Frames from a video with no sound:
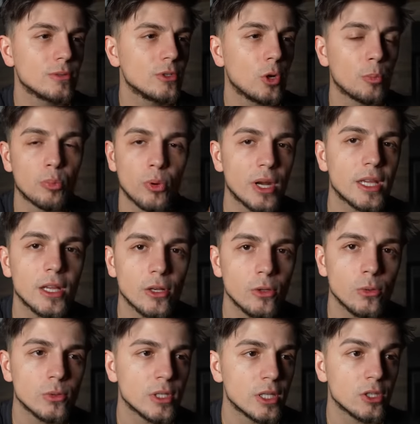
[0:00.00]
you know, breaking
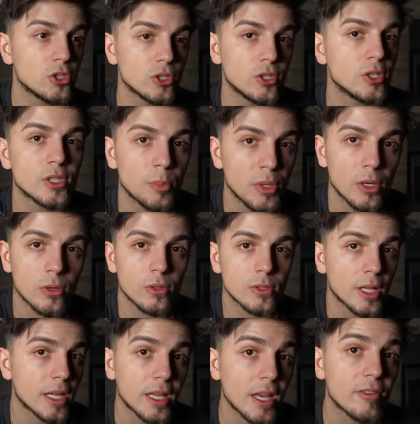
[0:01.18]
news and then just disappears
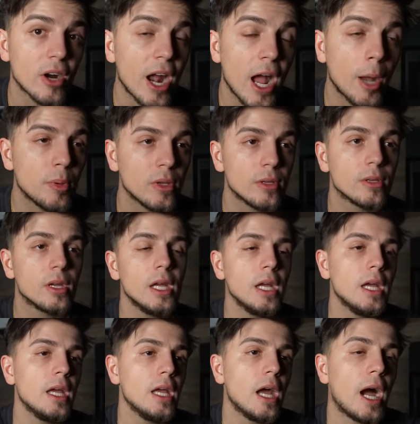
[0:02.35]
like it never happened.
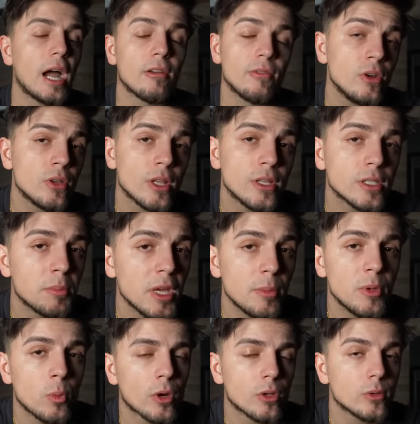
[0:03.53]
I fear that this may
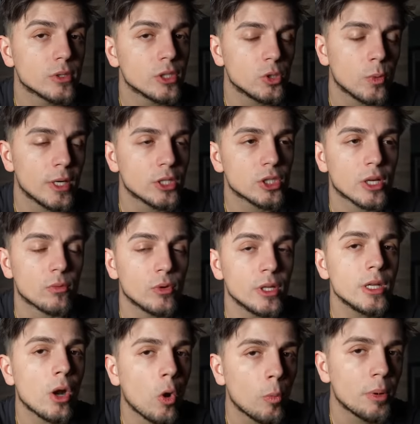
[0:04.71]
be one of those situations. I
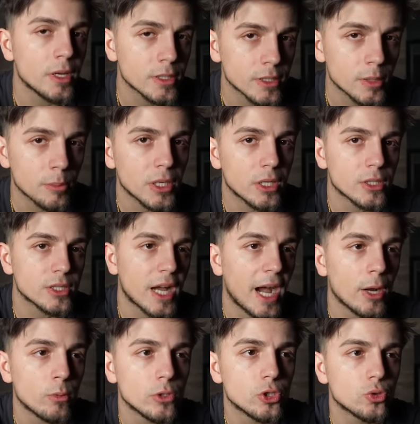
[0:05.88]
really hope it isn't, because
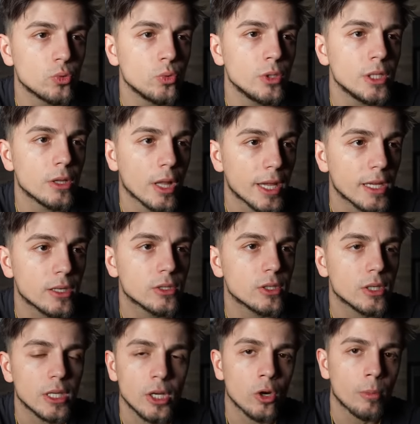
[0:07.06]
I would truly like
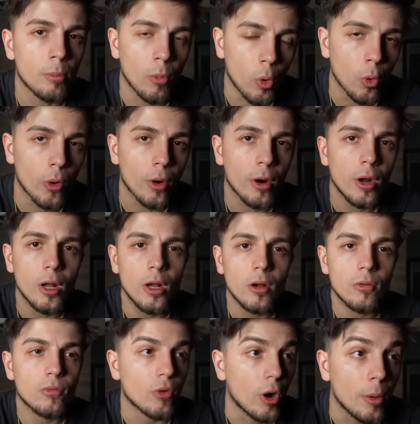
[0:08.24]
to hear more
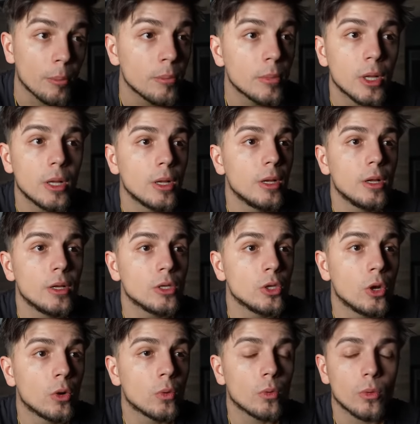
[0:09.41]
from, you
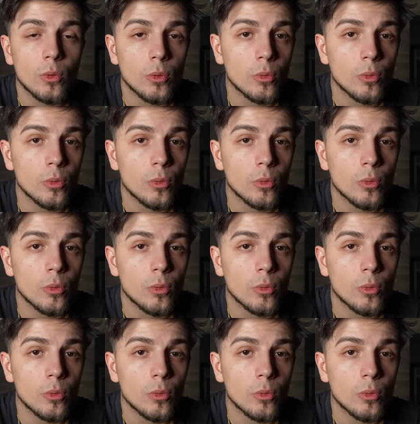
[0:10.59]
know,